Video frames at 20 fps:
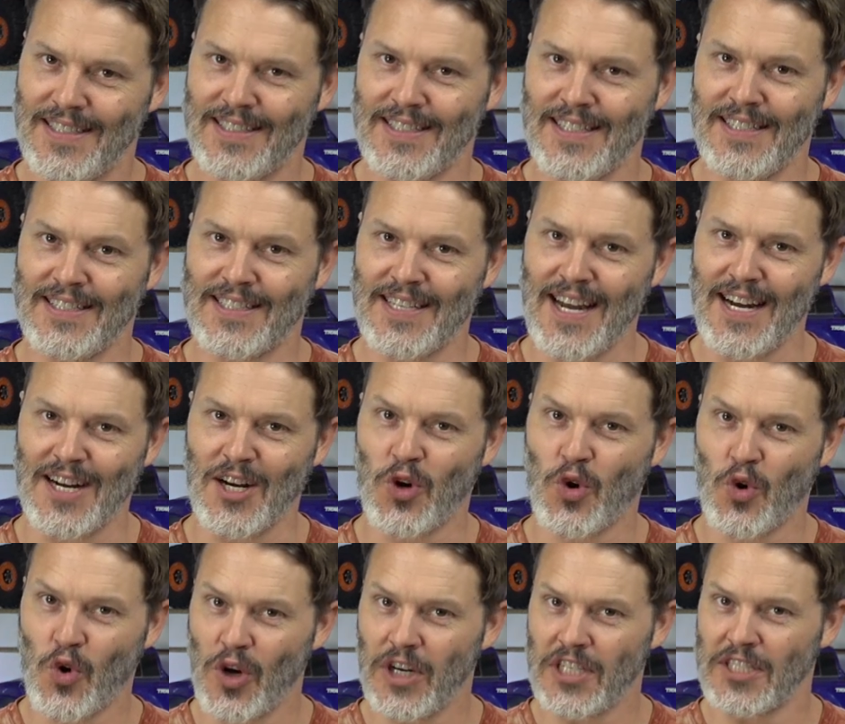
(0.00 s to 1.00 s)
it's, it's got a
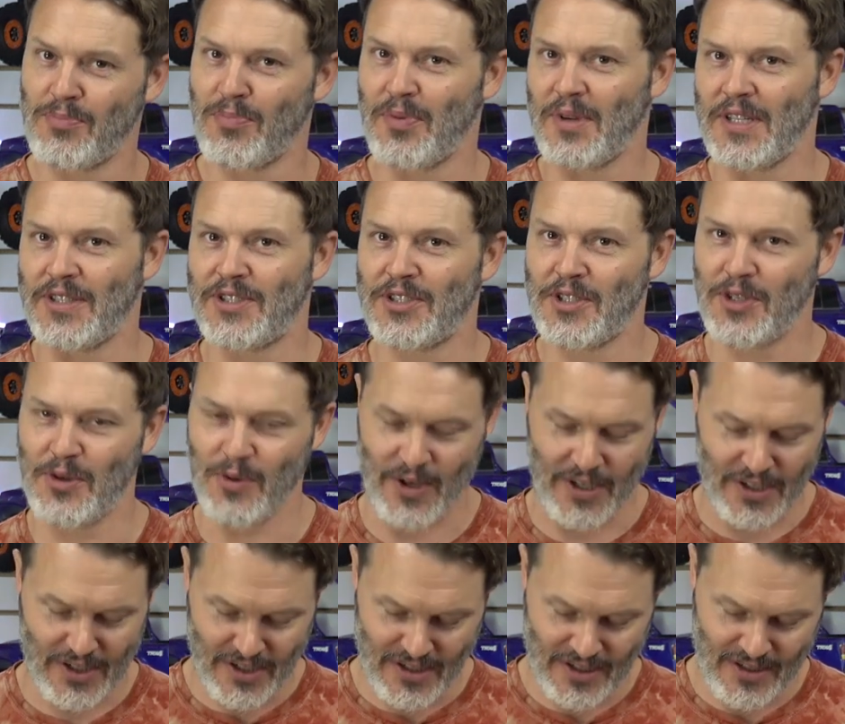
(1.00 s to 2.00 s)
crispness to
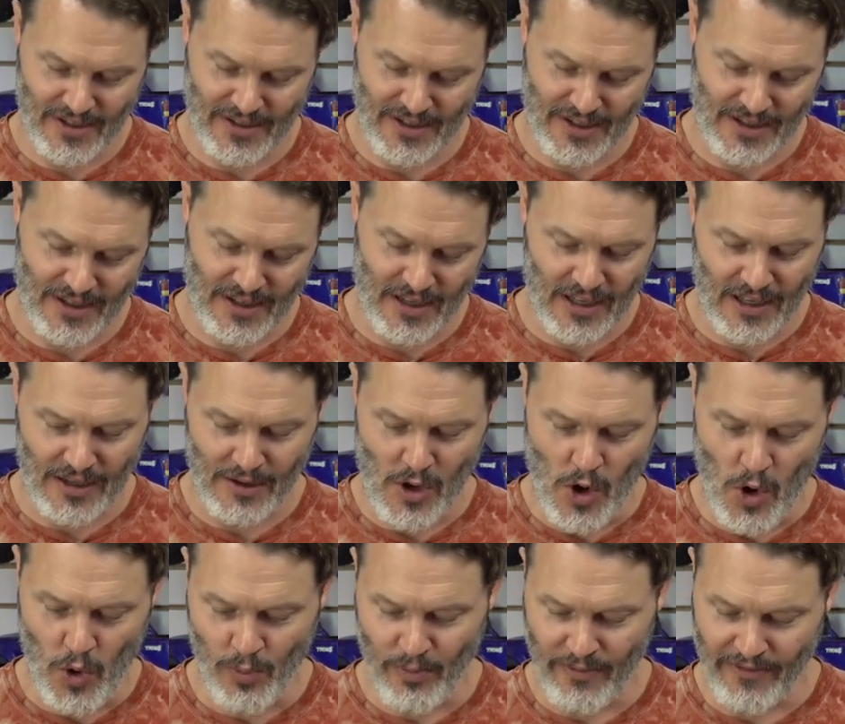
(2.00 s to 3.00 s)
it, a, a
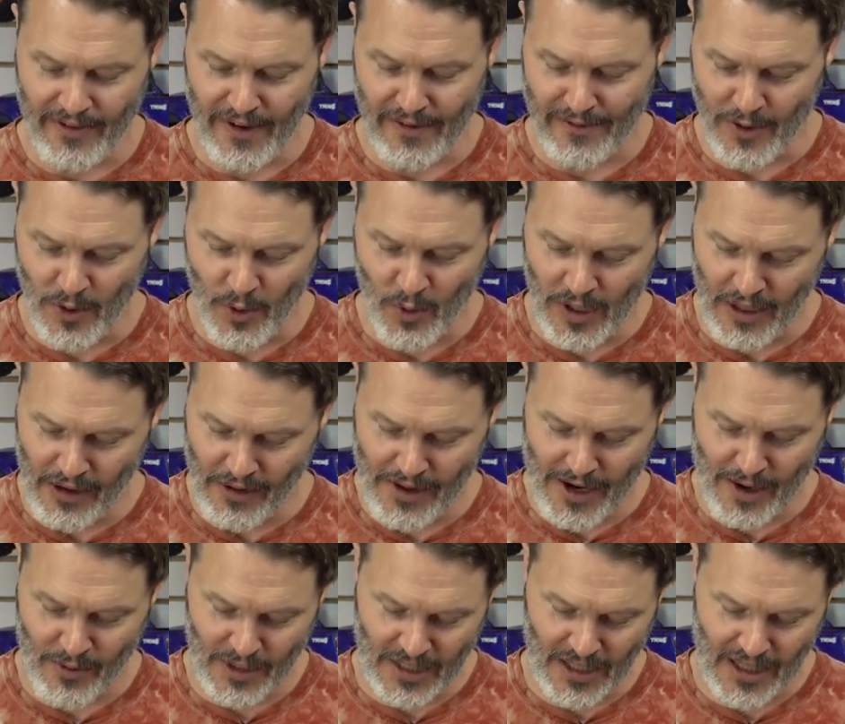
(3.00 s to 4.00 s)
oomph, if you will,
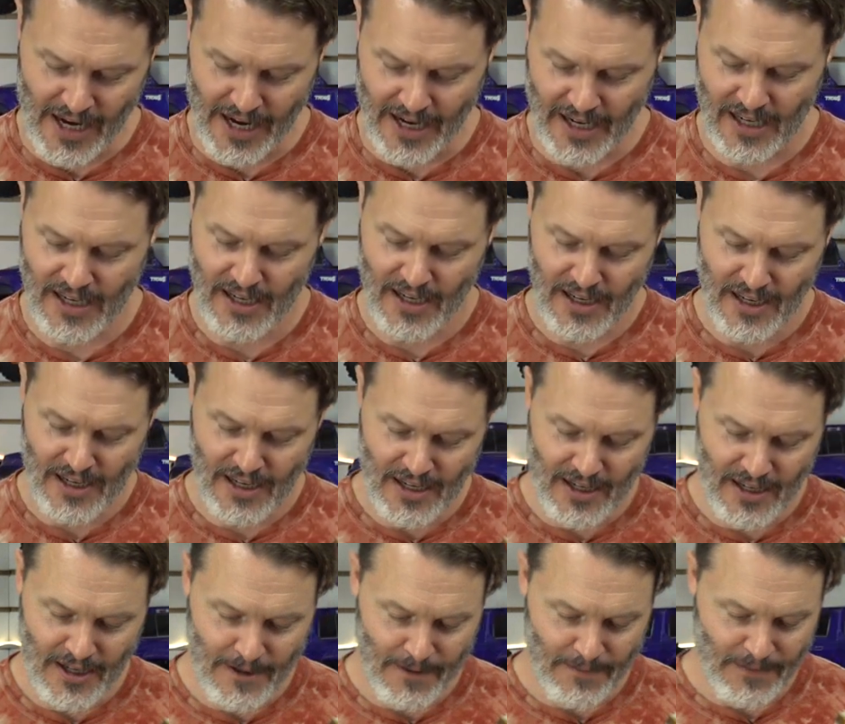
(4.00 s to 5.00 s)
that I really like.
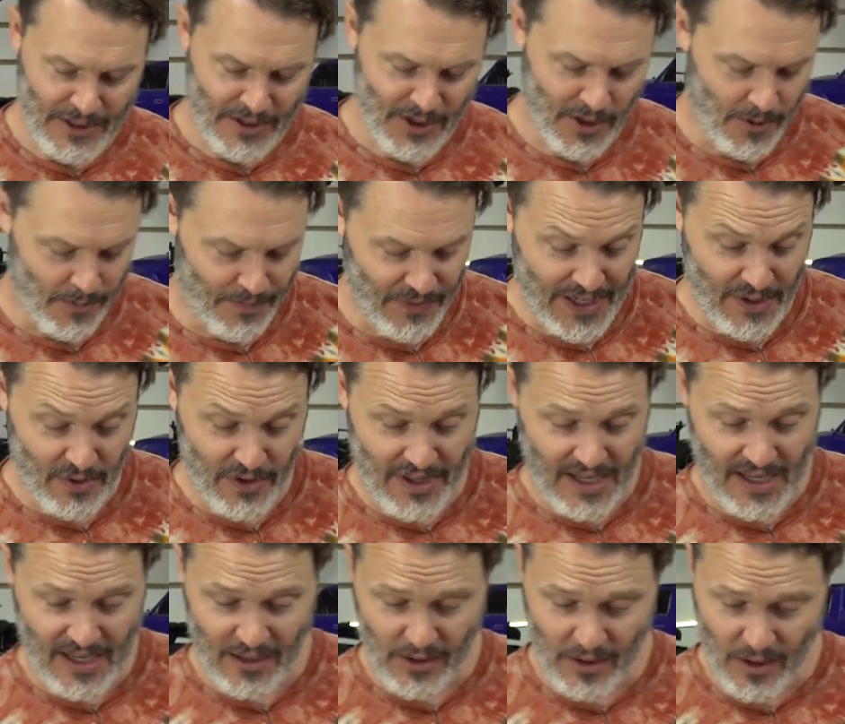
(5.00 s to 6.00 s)
So
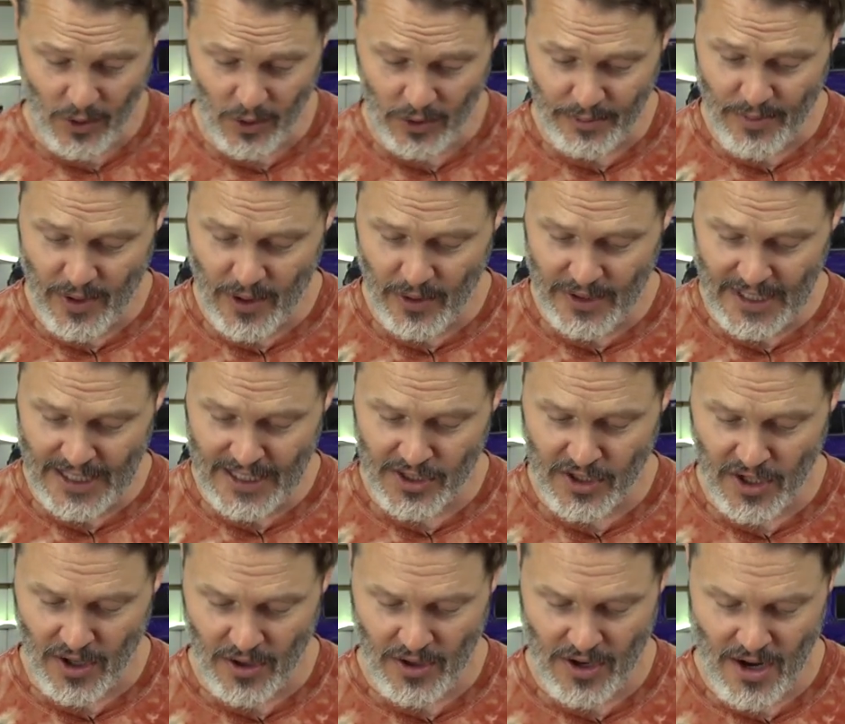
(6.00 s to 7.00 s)
the hill hold mode is
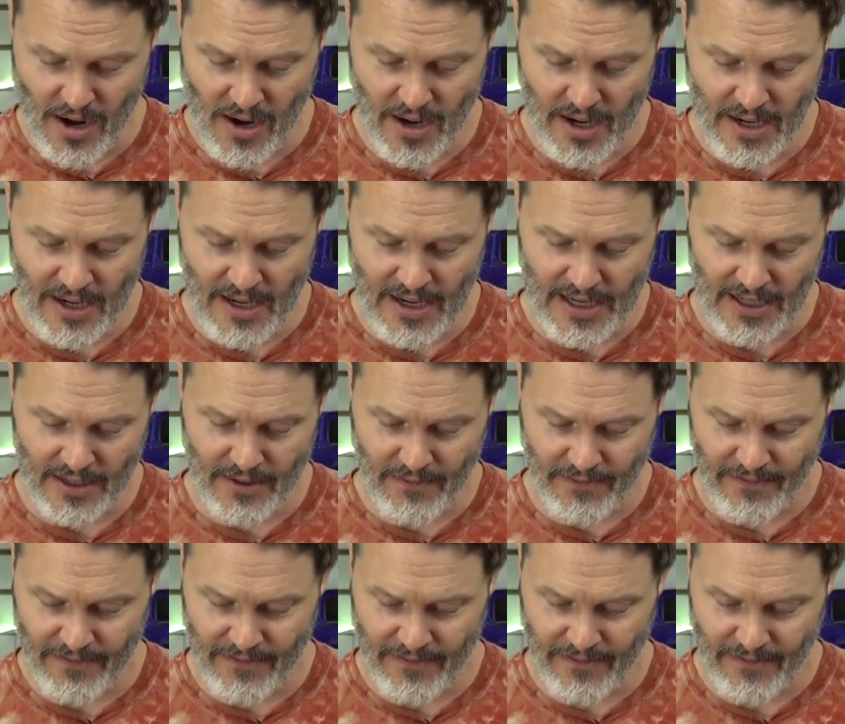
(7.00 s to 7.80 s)
turned on. It